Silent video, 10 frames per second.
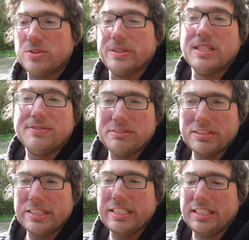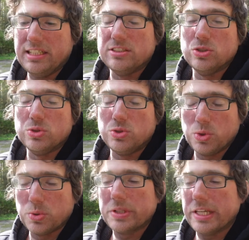I definitely need a new
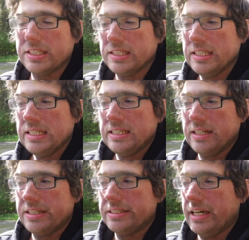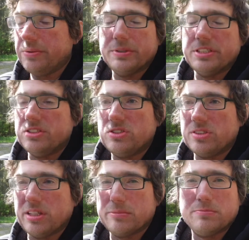toolkit. That one is
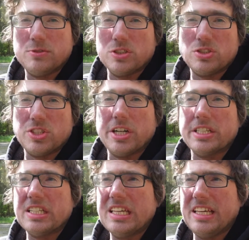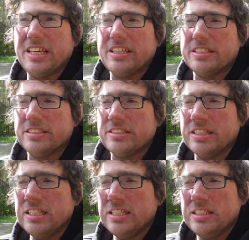just shot, and
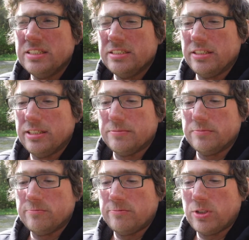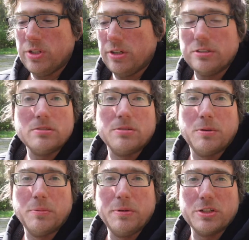so I'll
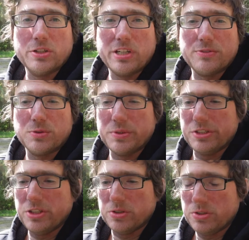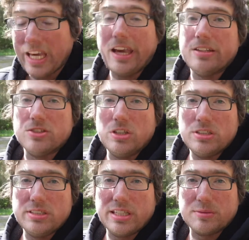be on the lookout for one of those, and it's on
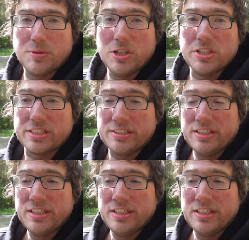to the next project.